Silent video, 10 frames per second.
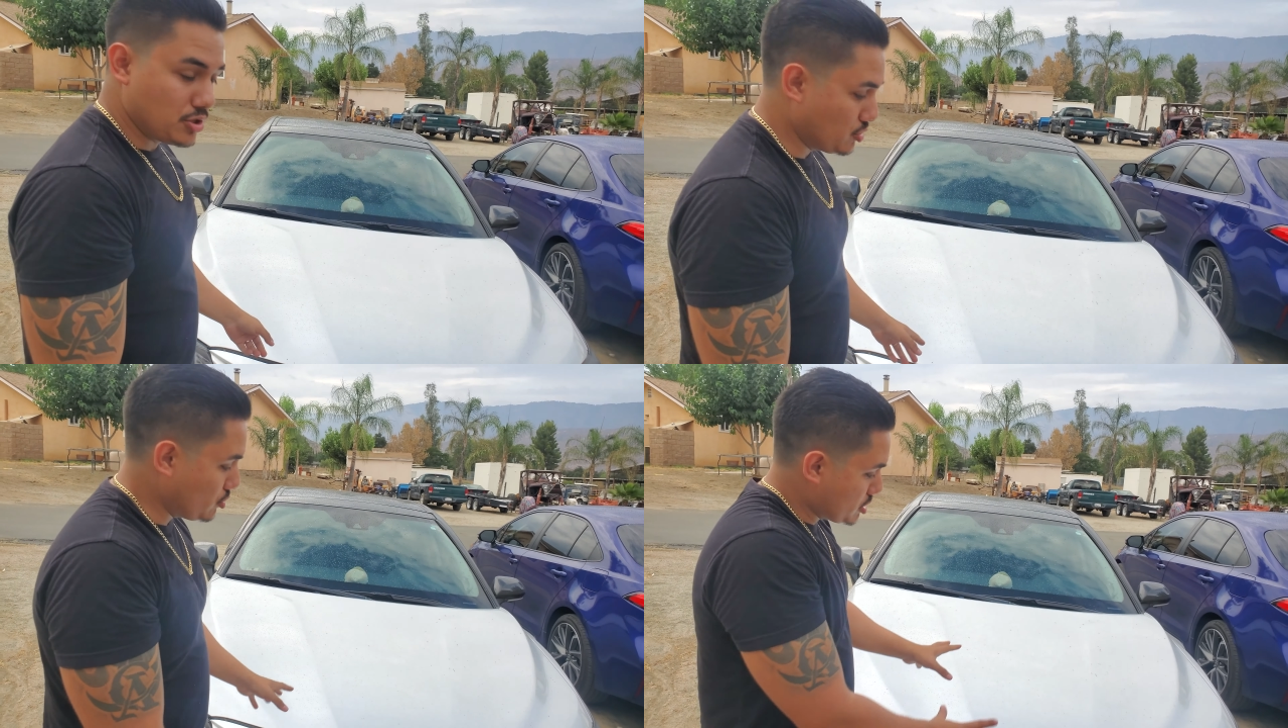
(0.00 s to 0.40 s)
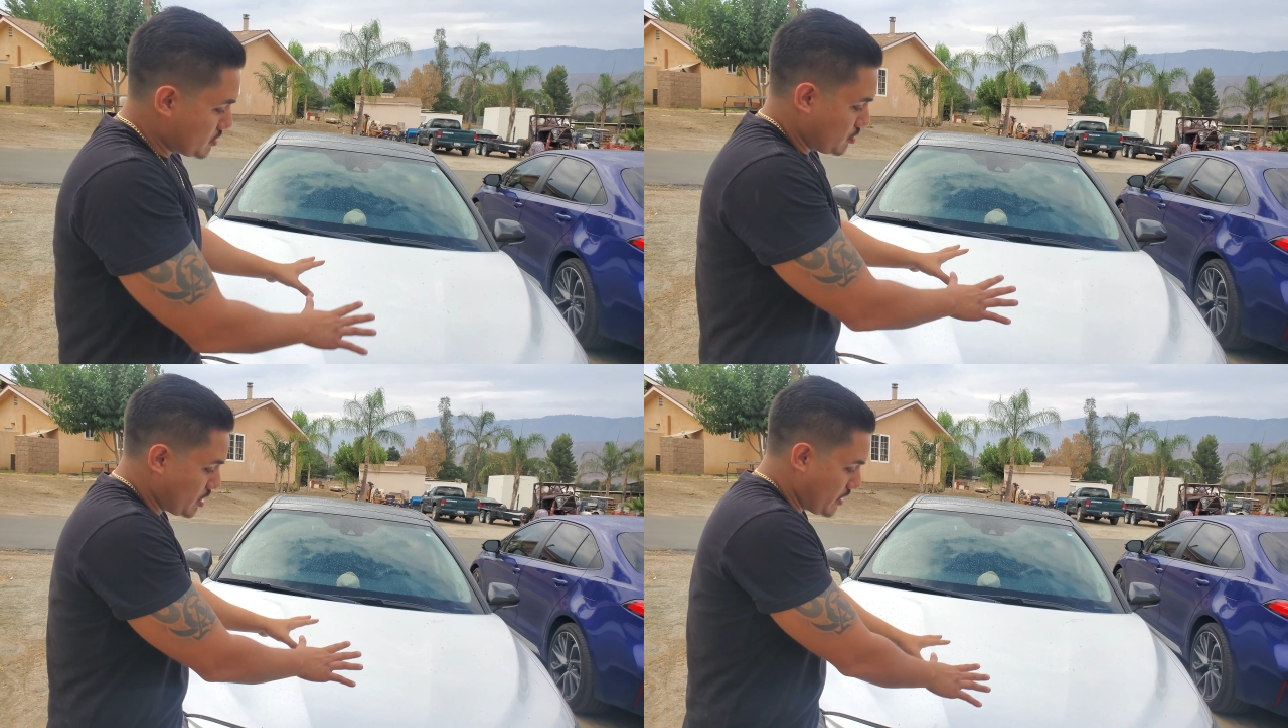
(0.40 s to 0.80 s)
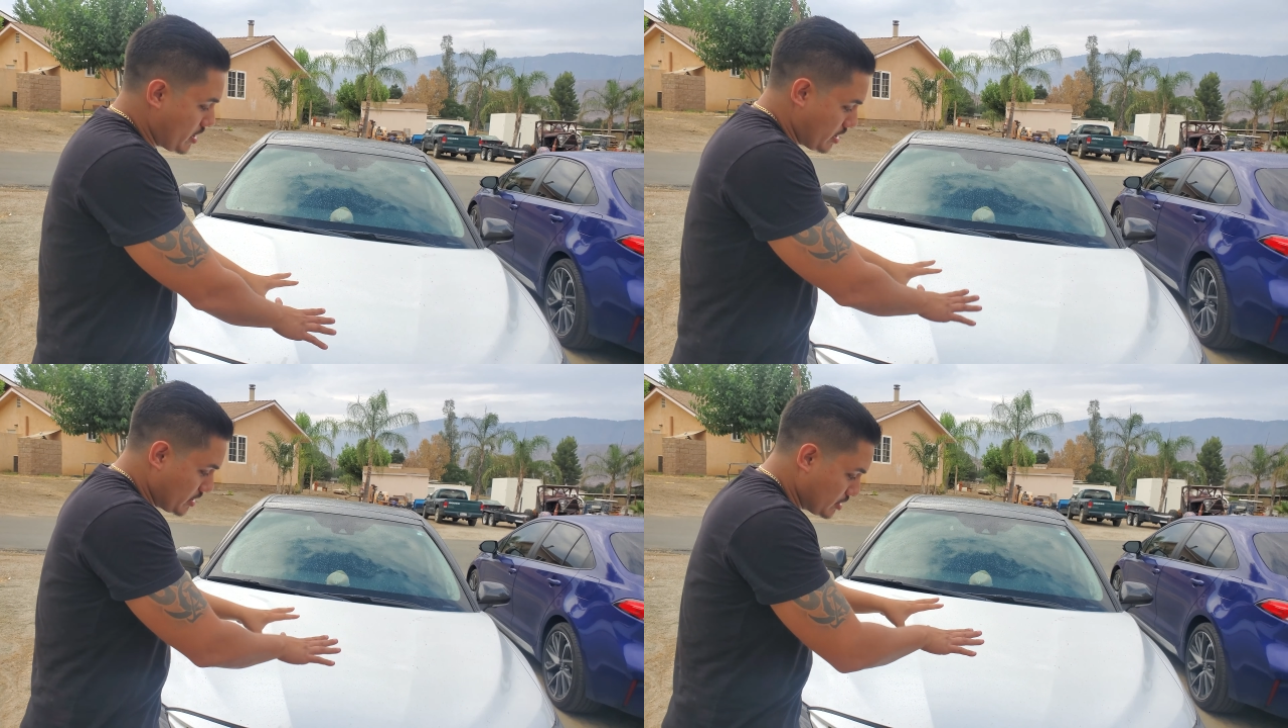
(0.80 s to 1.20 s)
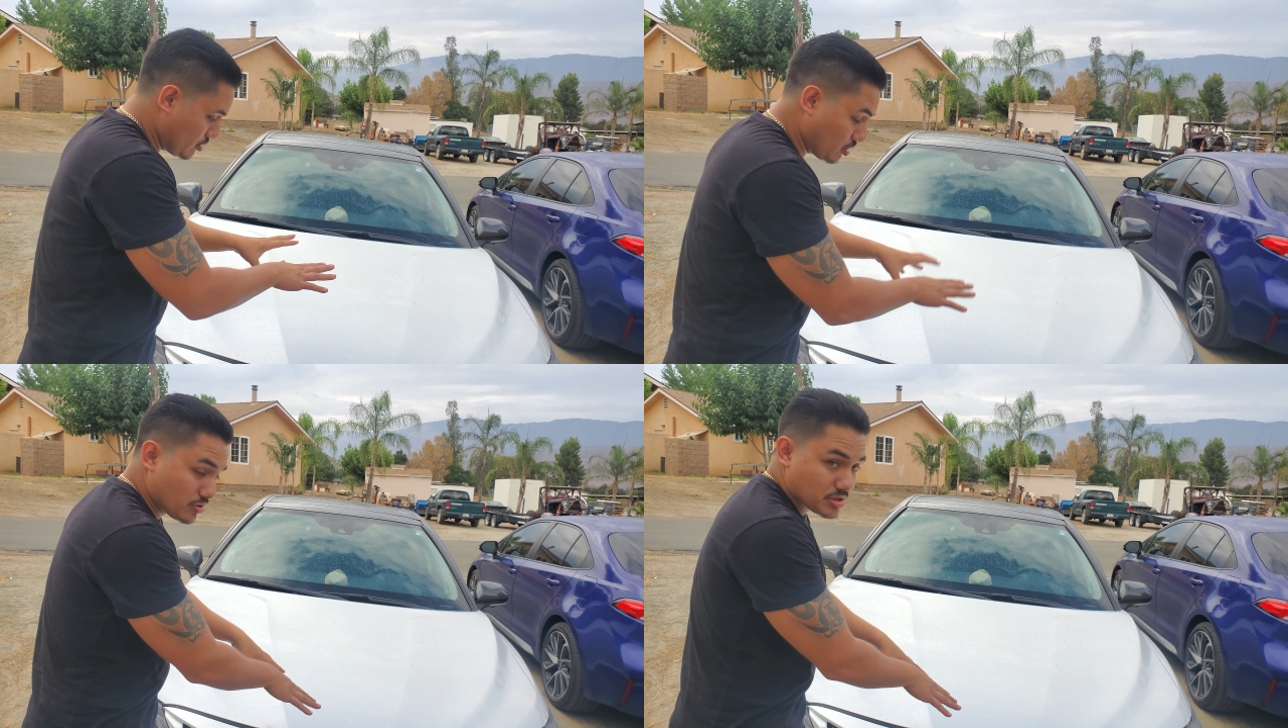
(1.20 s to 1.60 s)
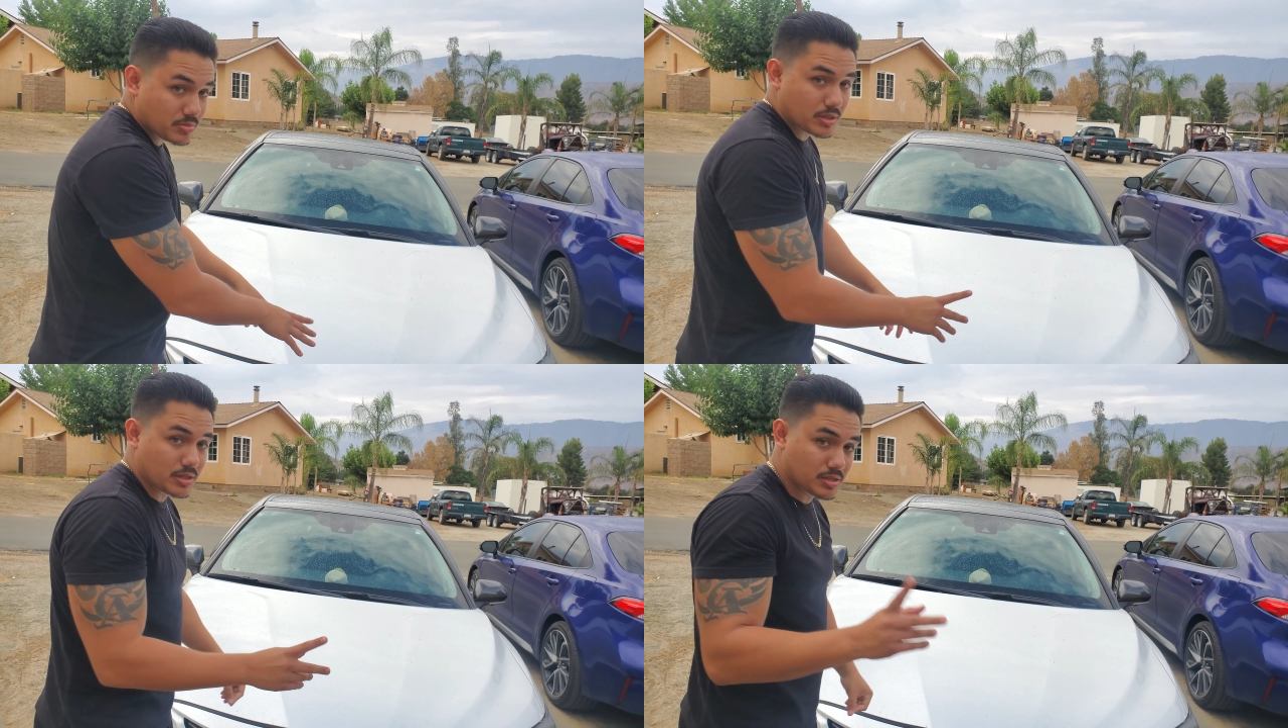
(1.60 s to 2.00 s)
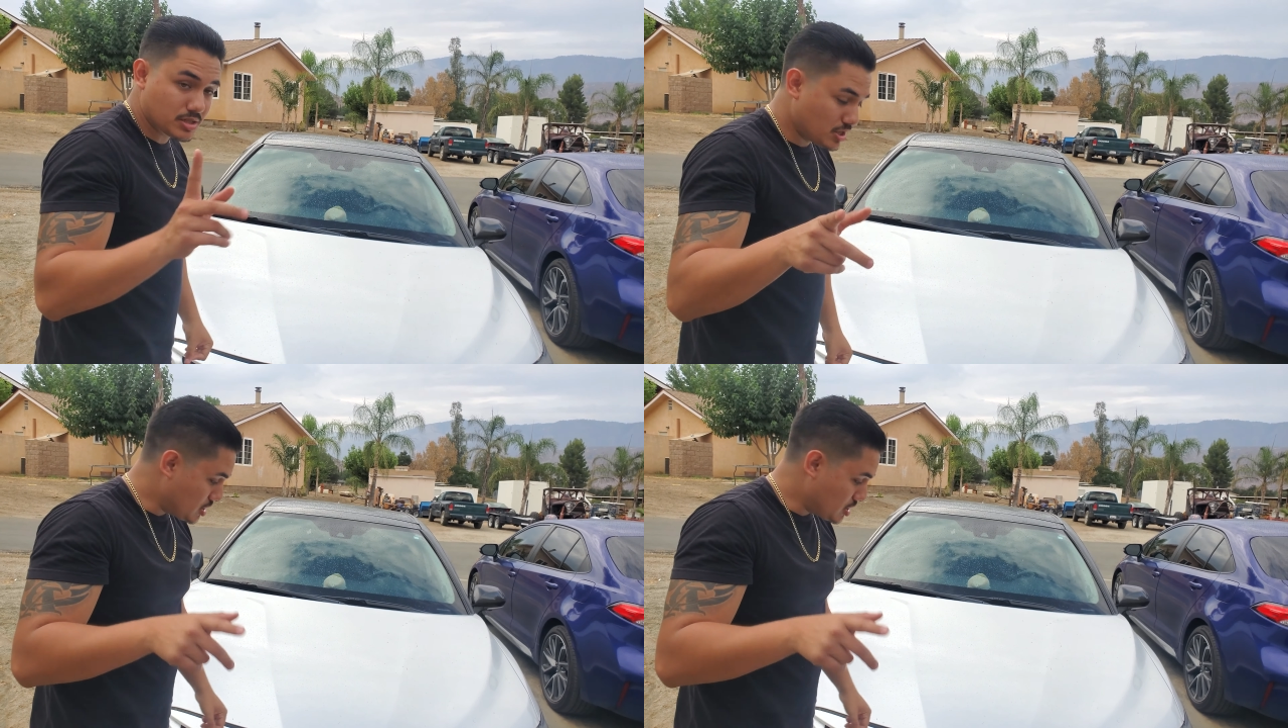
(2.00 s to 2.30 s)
You don't just put it there and then you close it, because